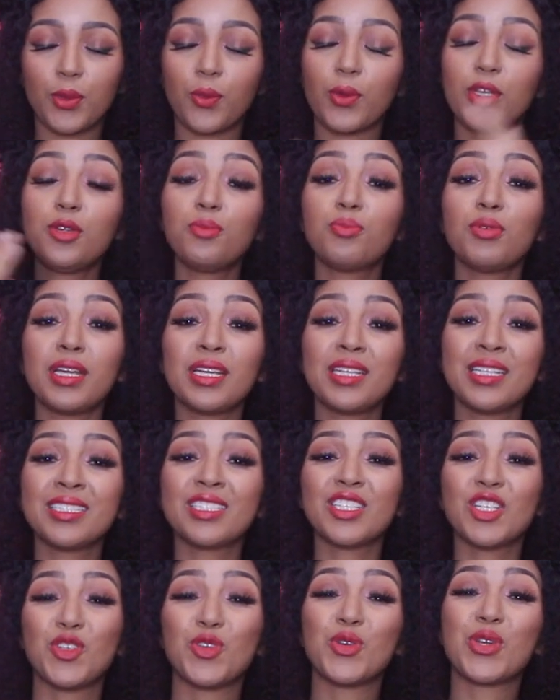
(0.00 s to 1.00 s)
When you're
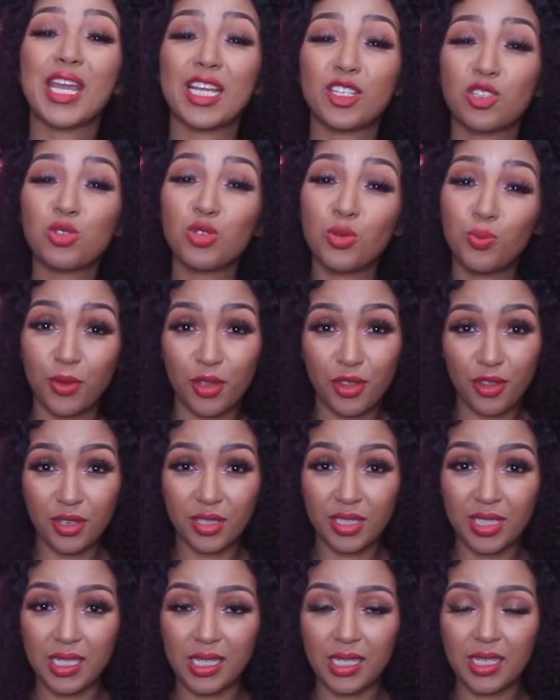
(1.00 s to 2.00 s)
pregnant, you get super
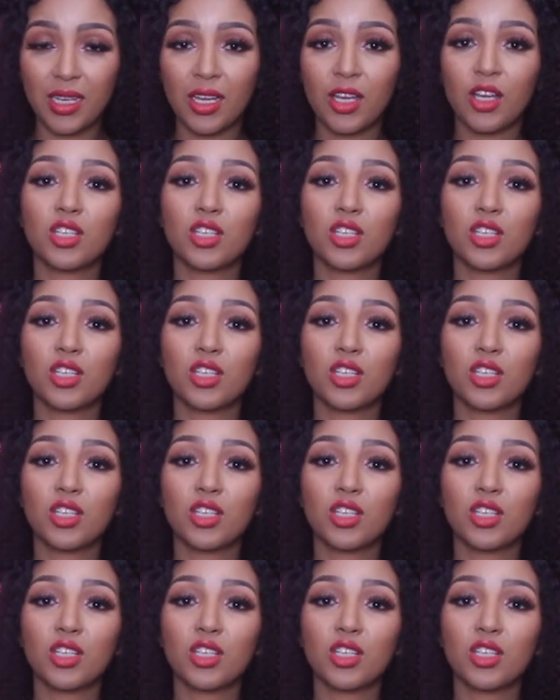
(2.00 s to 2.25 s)
thirsty.